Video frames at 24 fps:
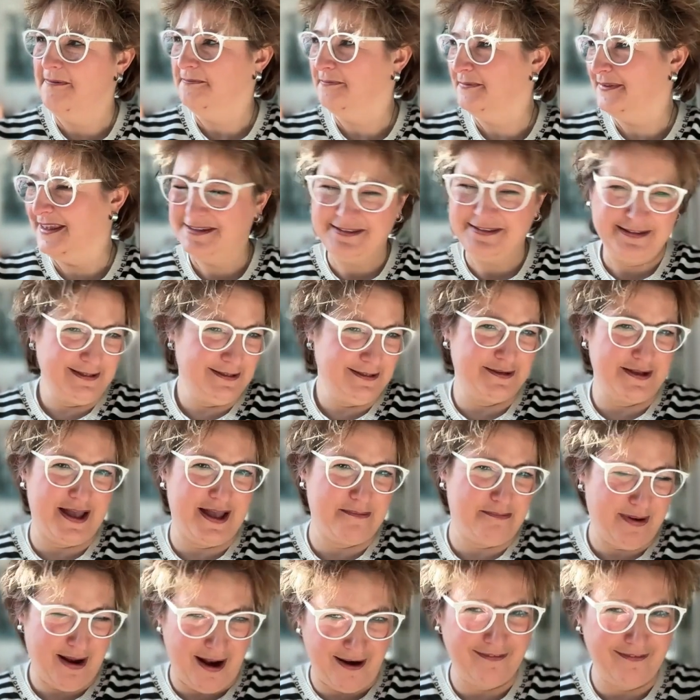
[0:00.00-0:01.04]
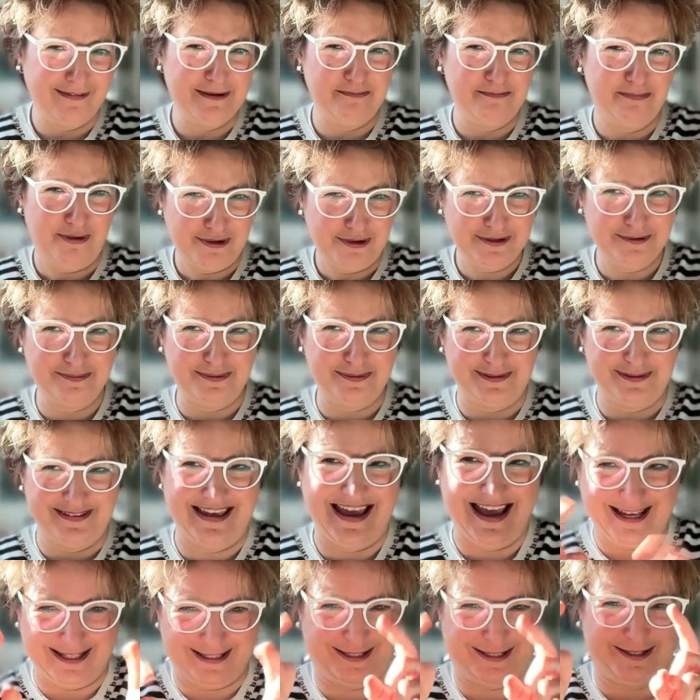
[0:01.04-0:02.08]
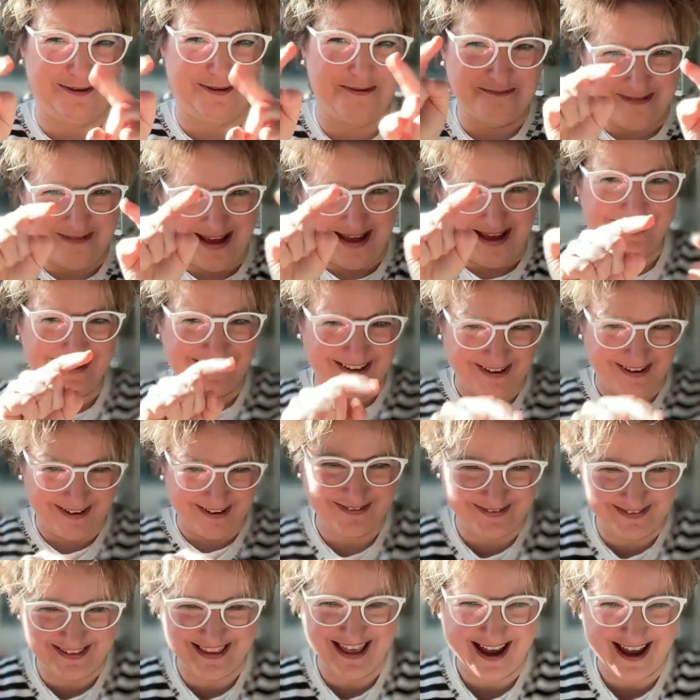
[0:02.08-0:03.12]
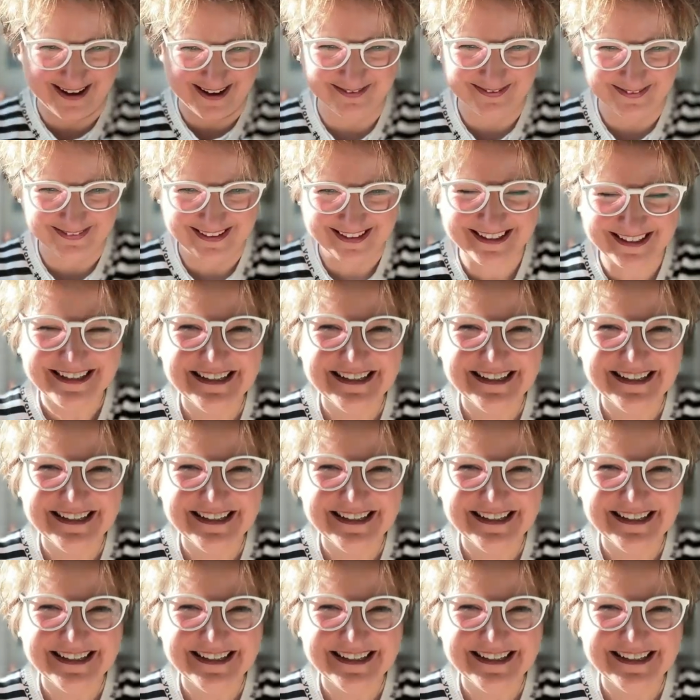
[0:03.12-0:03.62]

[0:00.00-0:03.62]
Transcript: this is apparently possible. There are so many of them.